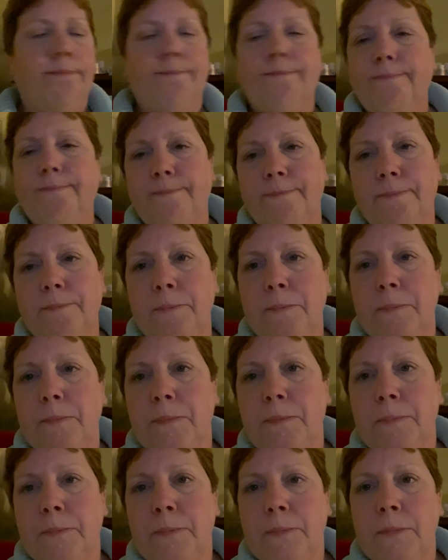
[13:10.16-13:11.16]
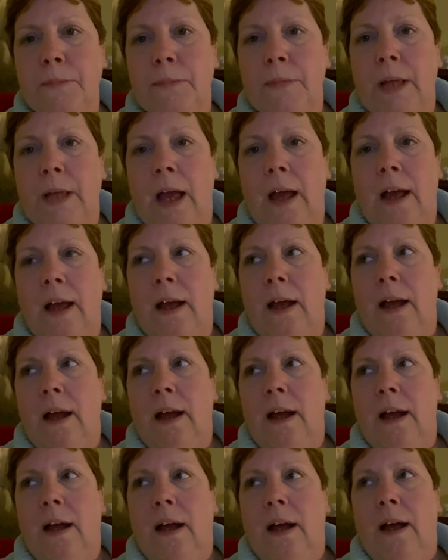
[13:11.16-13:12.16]

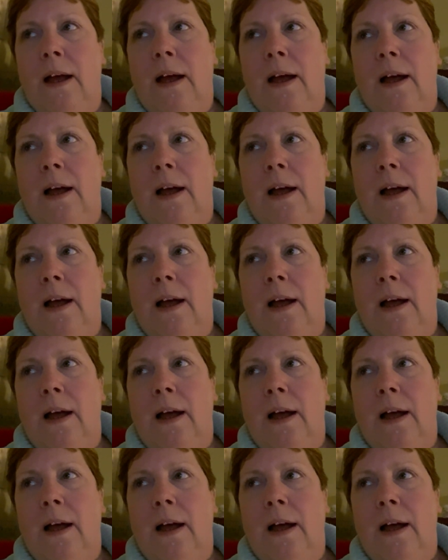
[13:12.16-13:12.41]
No one is speaking in this clip.